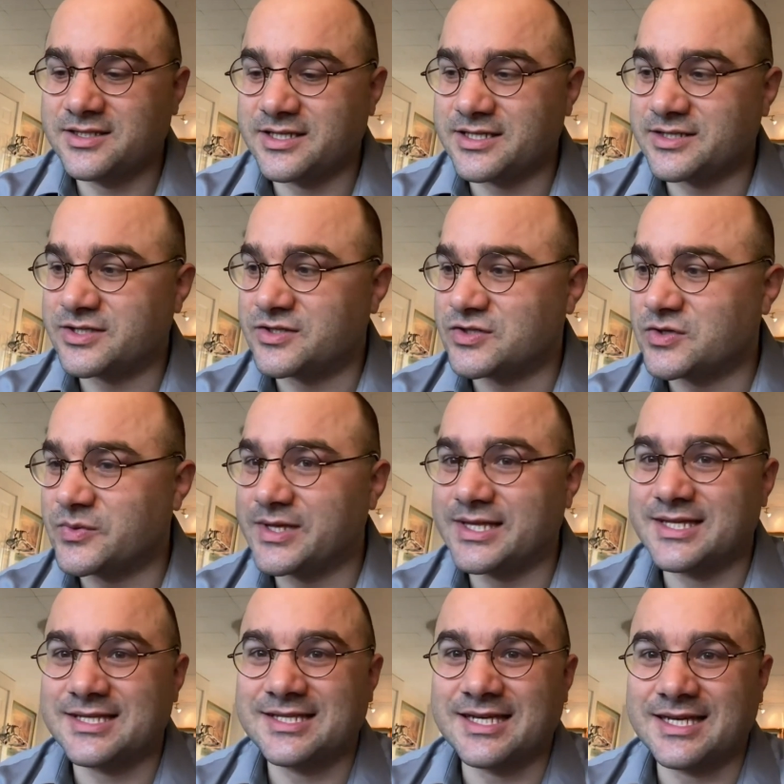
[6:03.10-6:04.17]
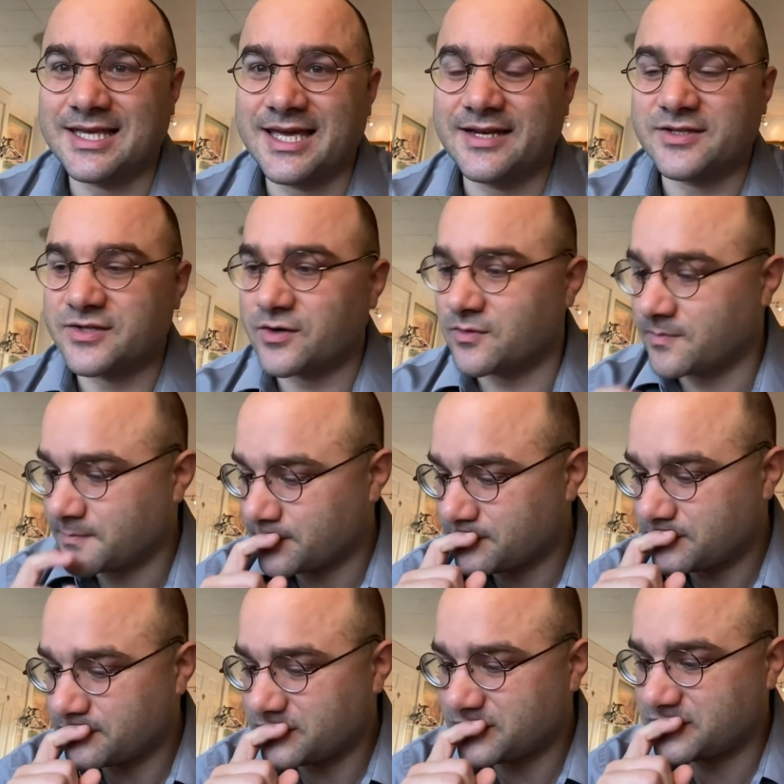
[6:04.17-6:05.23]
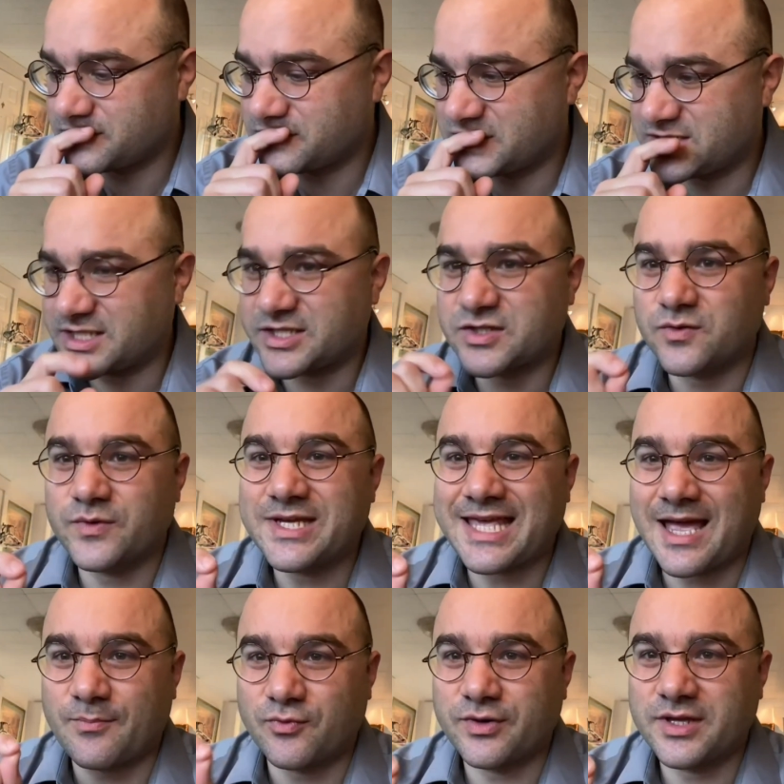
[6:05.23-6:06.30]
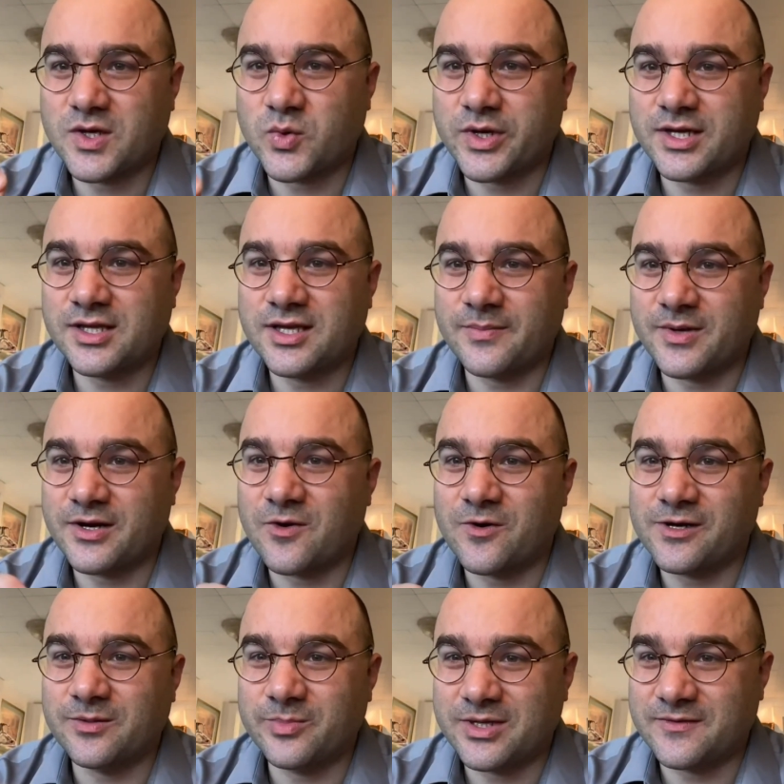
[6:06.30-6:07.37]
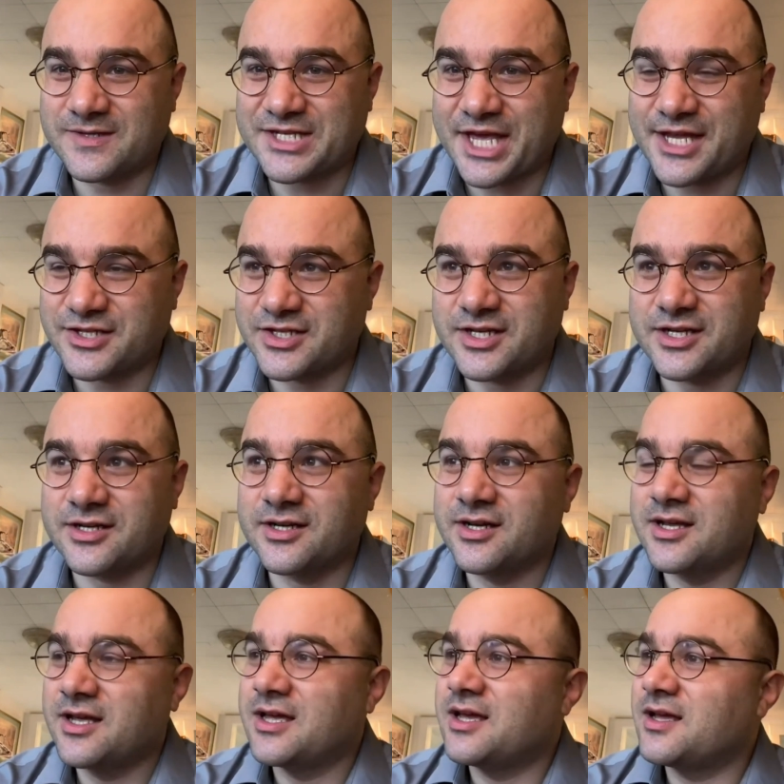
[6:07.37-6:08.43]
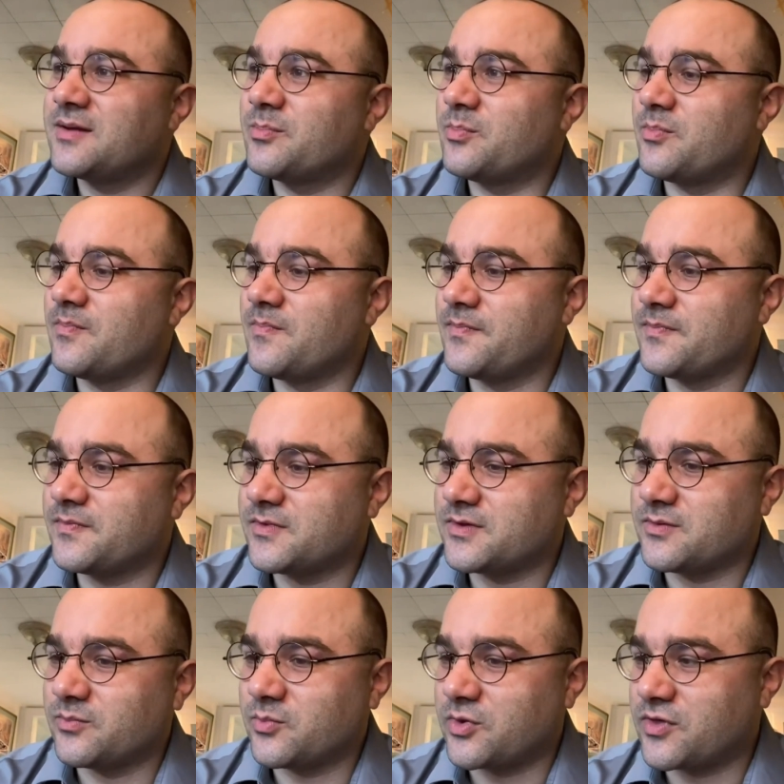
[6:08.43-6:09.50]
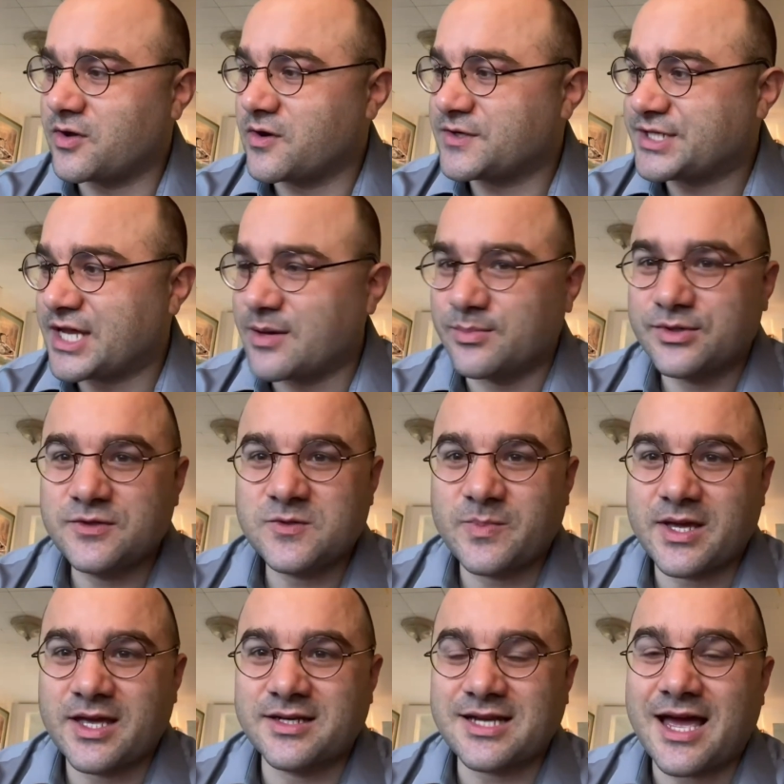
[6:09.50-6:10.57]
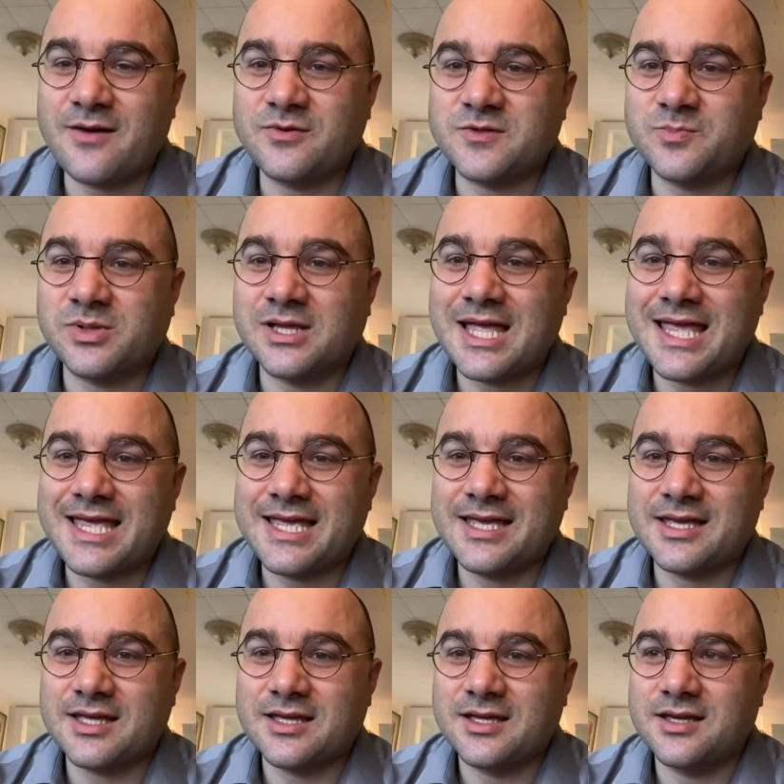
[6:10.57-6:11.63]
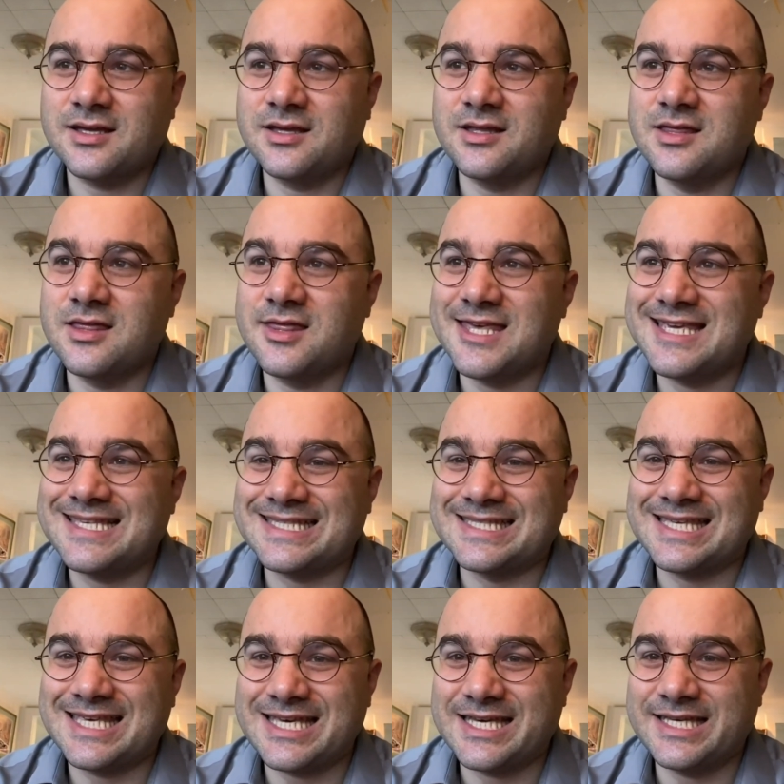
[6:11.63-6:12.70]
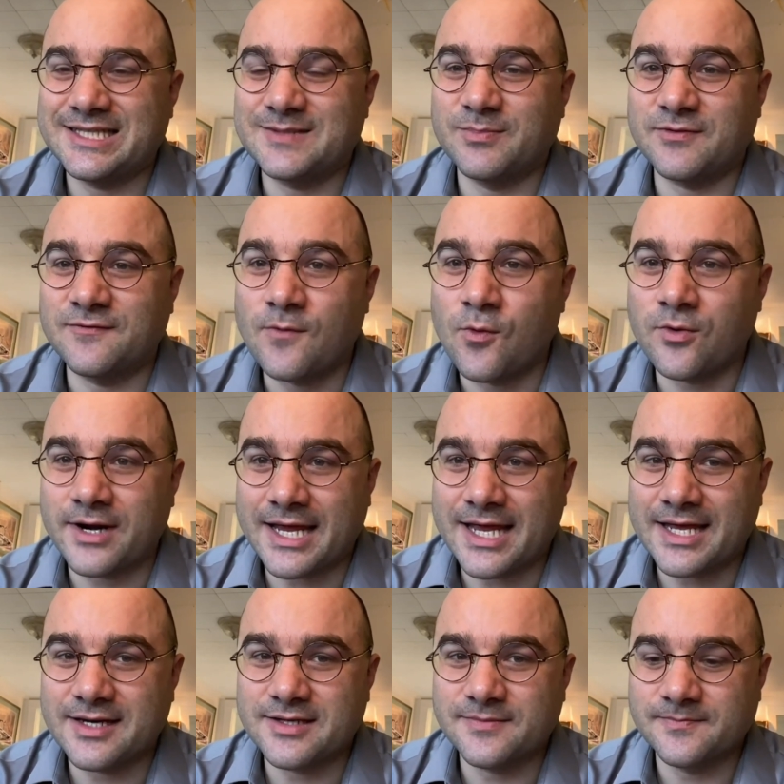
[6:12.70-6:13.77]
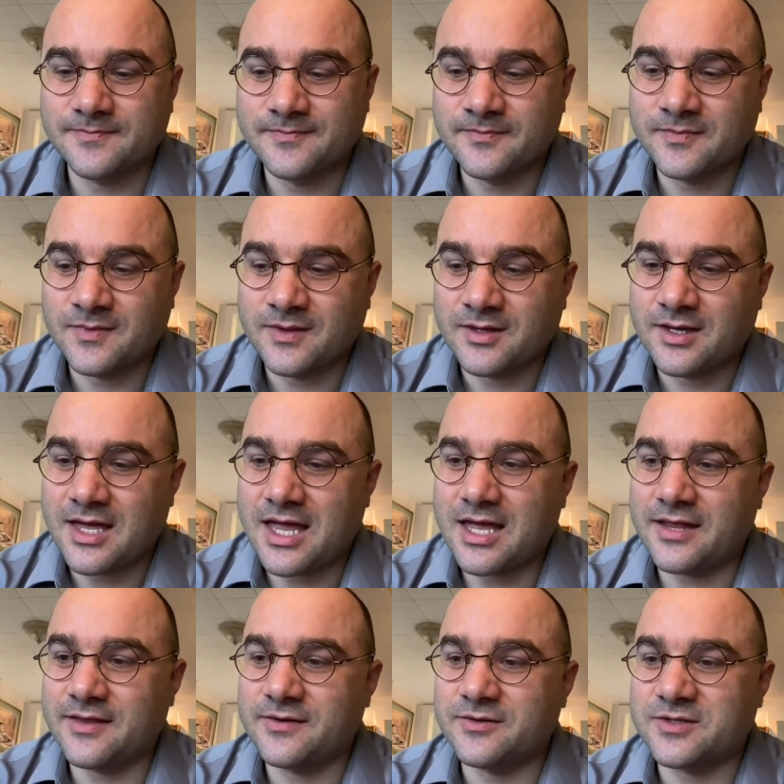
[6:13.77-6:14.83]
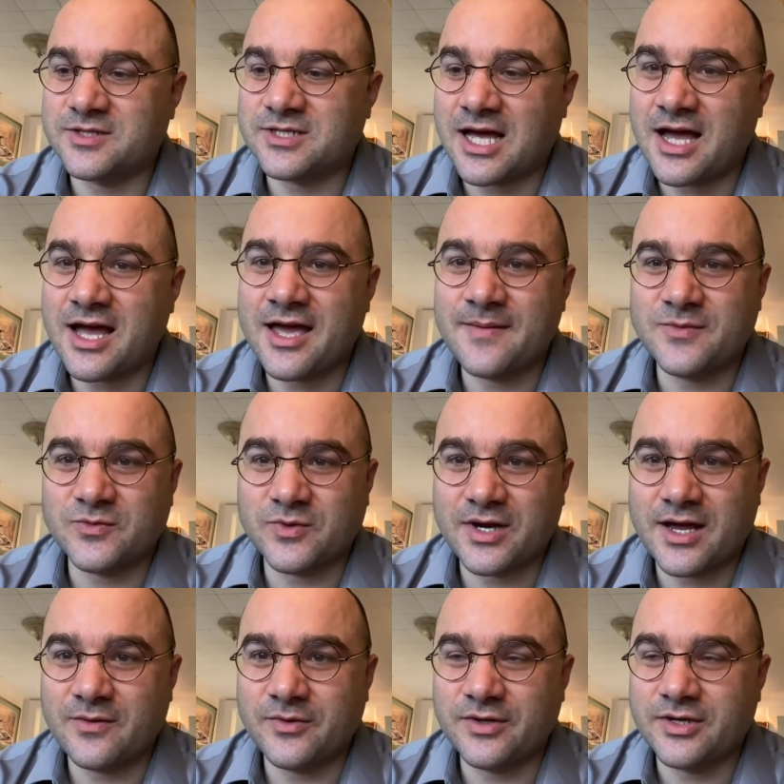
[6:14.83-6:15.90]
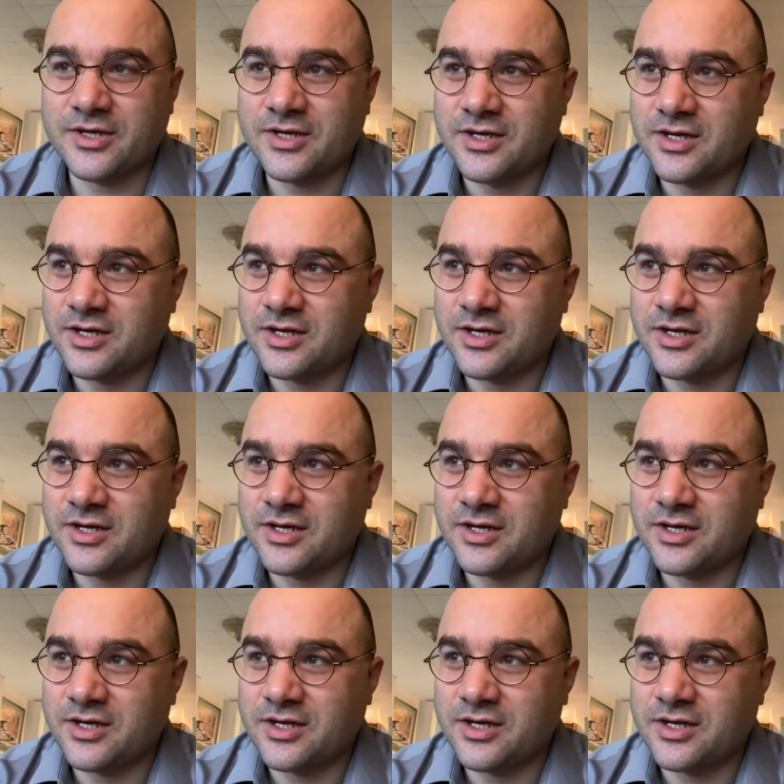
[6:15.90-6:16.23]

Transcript: into doing this again. So just to recap really quickly, I'm going to go on a bit of a tangent here. With the Ghost Town Blues Band, I was playing these gigs beforehand, and there was times when I would